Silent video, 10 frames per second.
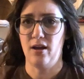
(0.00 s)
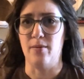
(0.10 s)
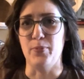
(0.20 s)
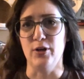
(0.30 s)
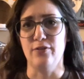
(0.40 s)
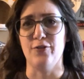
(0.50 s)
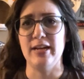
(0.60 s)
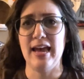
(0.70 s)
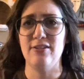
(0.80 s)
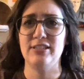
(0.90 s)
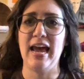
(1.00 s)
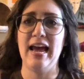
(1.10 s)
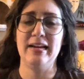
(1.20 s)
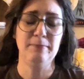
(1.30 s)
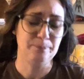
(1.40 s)
book Freakout
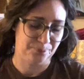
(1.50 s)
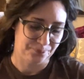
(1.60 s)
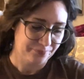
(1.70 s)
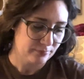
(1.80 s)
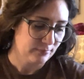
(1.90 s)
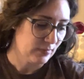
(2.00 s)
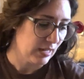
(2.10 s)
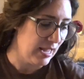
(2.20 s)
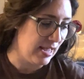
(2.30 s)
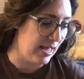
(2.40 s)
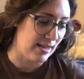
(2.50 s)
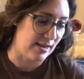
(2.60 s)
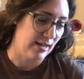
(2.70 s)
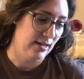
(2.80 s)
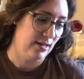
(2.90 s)
tag,
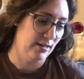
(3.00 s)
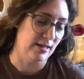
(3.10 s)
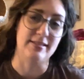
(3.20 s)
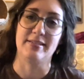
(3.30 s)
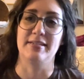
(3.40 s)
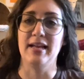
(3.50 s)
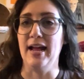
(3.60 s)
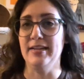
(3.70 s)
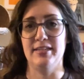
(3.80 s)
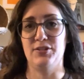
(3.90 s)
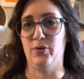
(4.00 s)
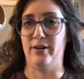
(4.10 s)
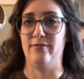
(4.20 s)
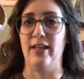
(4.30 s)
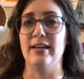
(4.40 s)
and it's designed to sort
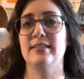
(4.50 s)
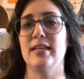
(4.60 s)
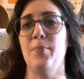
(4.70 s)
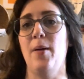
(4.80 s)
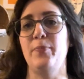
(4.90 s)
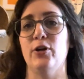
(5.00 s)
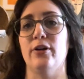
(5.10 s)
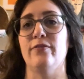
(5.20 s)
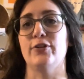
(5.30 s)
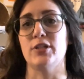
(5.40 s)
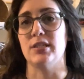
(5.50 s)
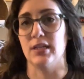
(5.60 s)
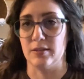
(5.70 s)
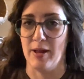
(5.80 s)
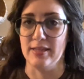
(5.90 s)
of like sum up your first
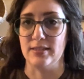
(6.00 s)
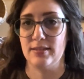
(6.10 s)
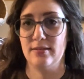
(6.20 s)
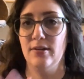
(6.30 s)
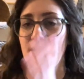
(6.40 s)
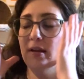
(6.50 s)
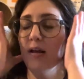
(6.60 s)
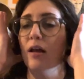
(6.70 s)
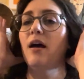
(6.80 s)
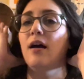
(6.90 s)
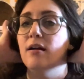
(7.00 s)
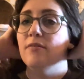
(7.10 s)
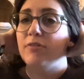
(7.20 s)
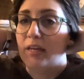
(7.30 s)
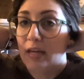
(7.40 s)
6 months
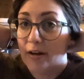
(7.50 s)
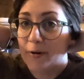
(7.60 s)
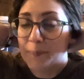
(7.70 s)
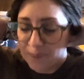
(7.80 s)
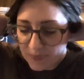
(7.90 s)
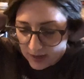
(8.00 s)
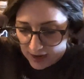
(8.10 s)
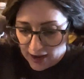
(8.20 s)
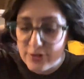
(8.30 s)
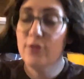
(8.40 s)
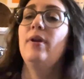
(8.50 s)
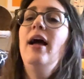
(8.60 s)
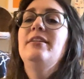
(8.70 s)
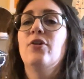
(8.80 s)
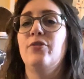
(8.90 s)
of the year. And I
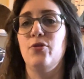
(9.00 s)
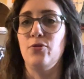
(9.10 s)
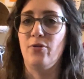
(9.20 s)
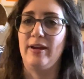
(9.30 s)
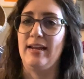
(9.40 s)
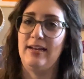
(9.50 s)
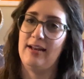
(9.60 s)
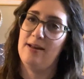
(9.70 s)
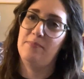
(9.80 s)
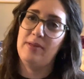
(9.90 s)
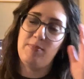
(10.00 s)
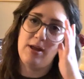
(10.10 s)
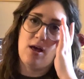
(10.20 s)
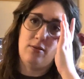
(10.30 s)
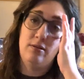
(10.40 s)
don't know who created it. Maybe
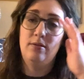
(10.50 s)
I'll